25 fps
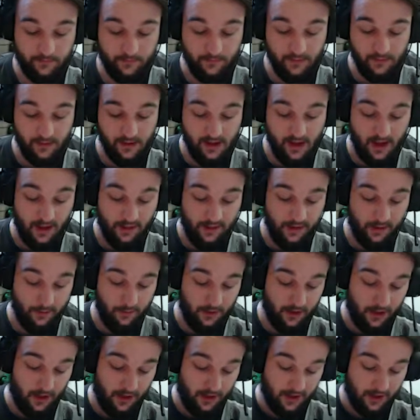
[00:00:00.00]
And then we
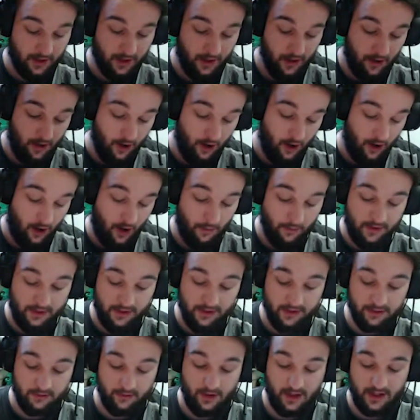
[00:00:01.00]
got
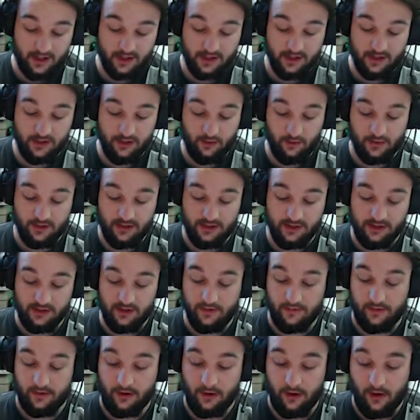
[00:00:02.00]
omnidirectional, which is good
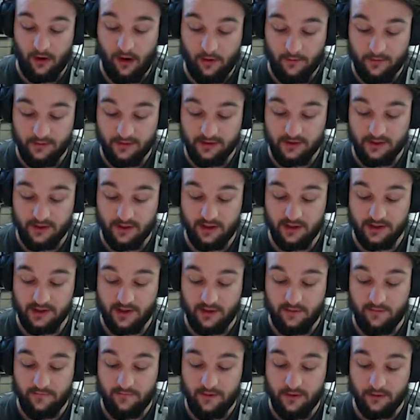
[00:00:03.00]
for conference calls,
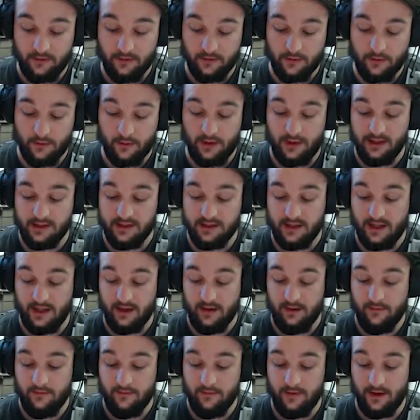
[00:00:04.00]
field recordings, and
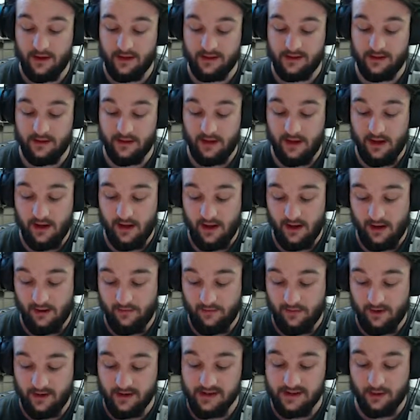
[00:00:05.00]
invest
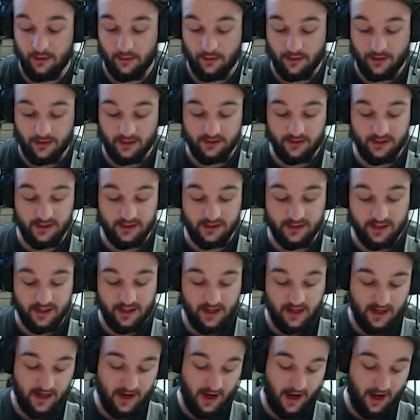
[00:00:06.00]
events and orchestras.
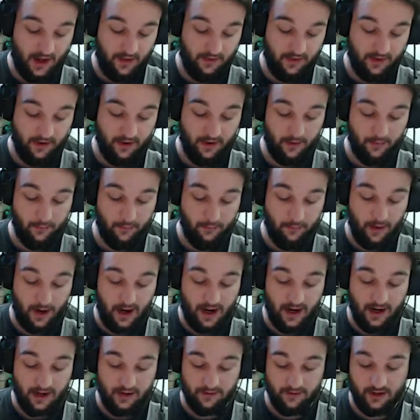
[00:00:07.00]
And then
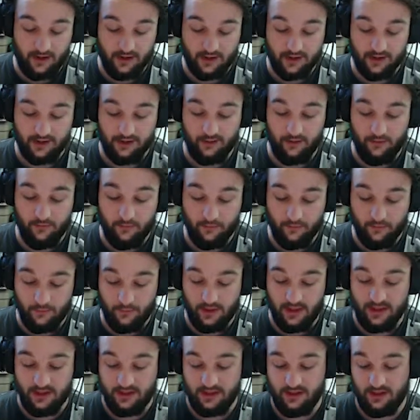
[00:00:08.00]
bidirectional,
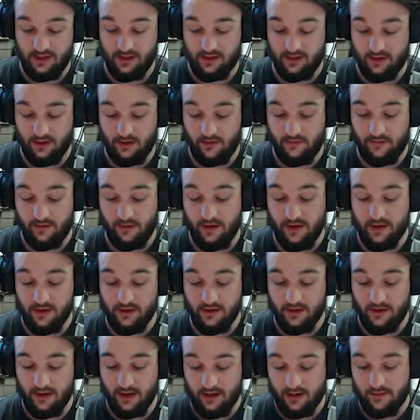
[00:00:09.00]
which is good for in
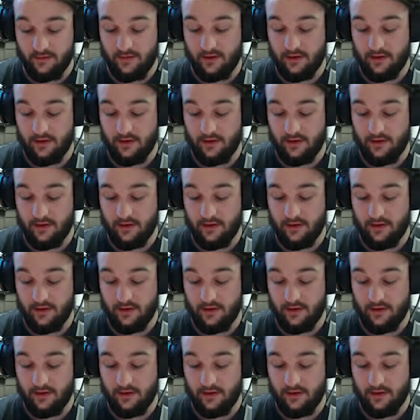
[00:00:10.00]
interviews,